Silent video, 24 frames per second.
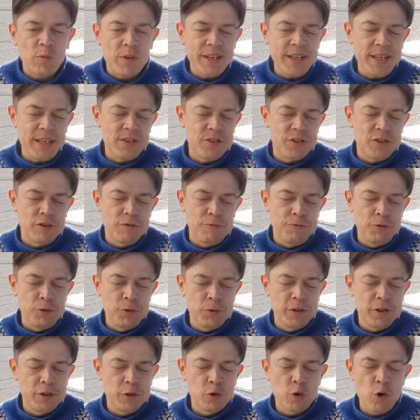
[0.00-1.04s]
Easter
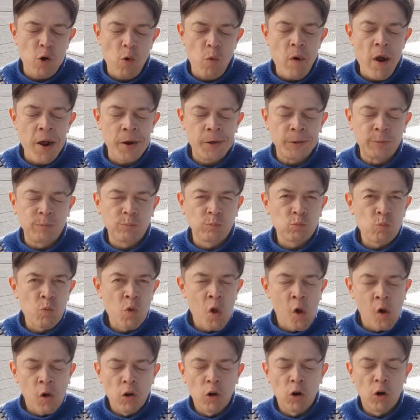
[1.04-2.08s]
food in Norway,
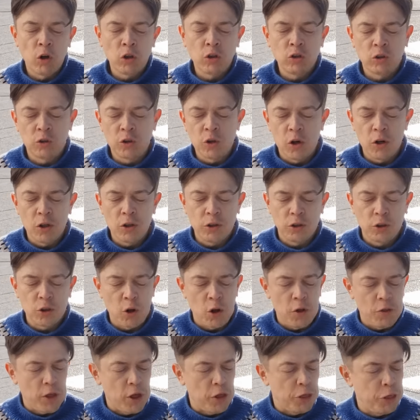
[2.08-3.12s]
hot dogs
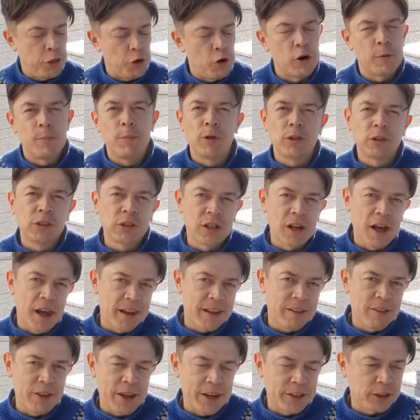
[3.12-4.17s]
on a thermos
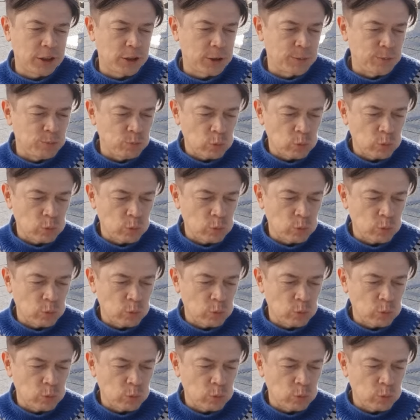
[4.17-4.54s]
like this.